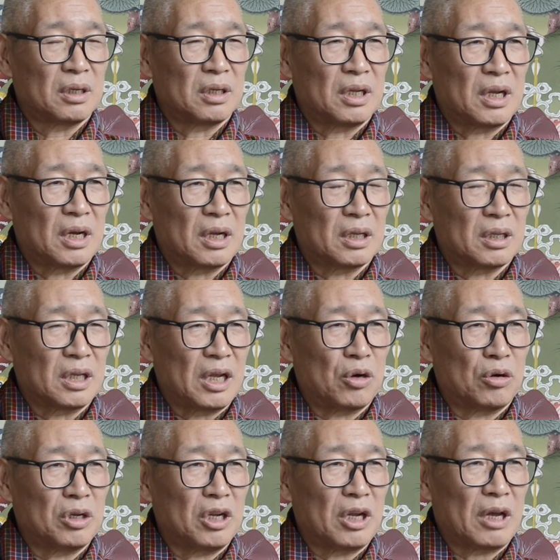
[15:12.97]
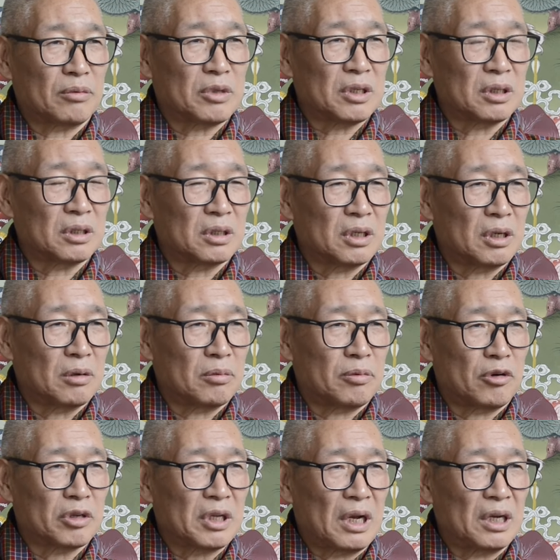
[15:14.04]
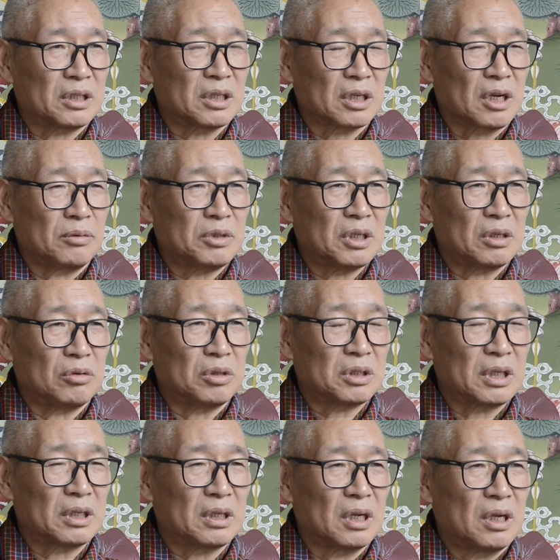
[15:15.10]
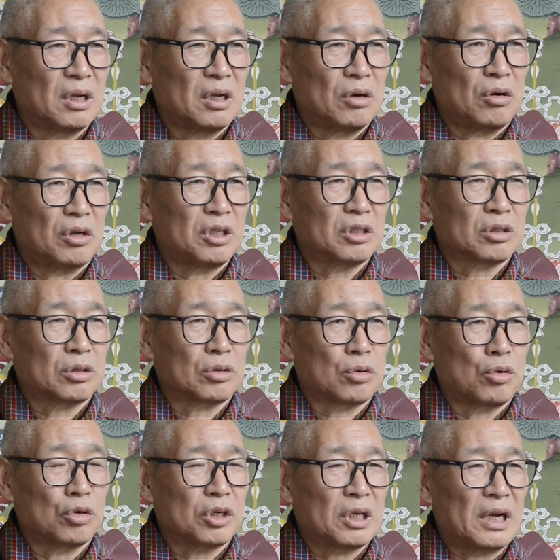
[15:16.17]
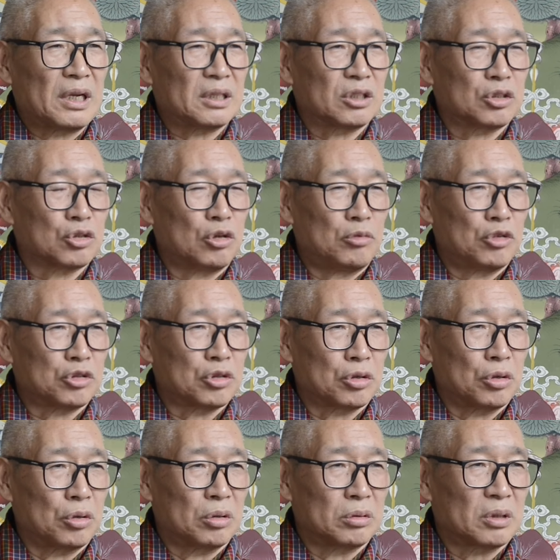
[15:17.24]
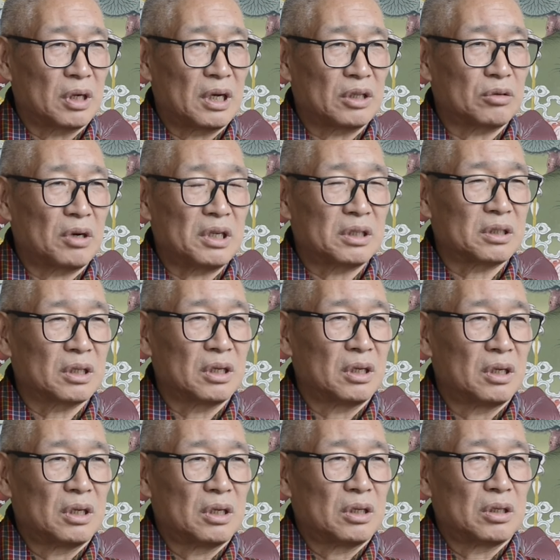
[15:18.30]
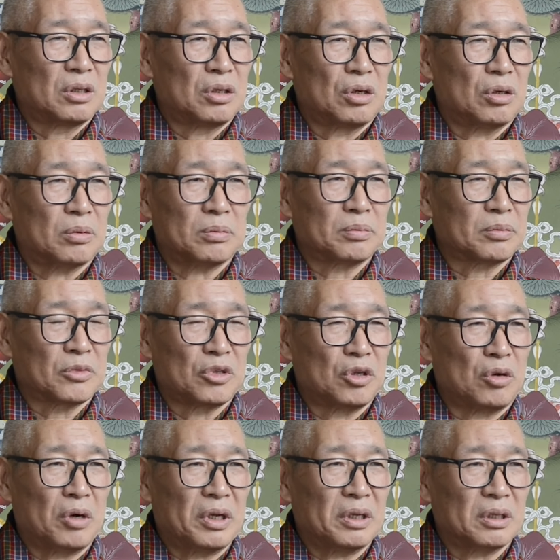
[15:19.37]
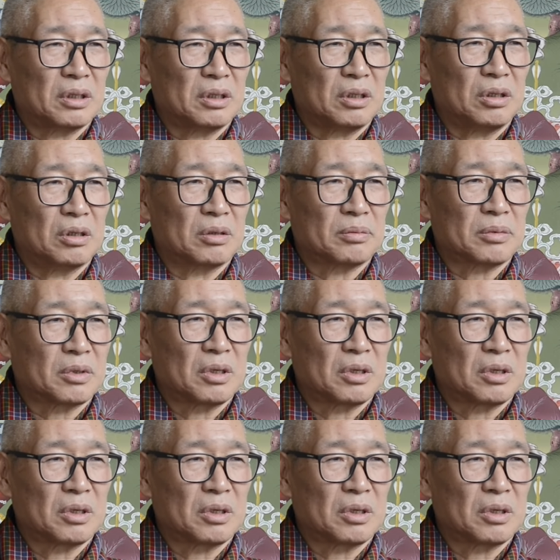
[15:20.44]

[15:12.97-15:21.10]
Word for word: they they only have the for the election commission we said only the court has the sole motor role otherwise no, no one, you know.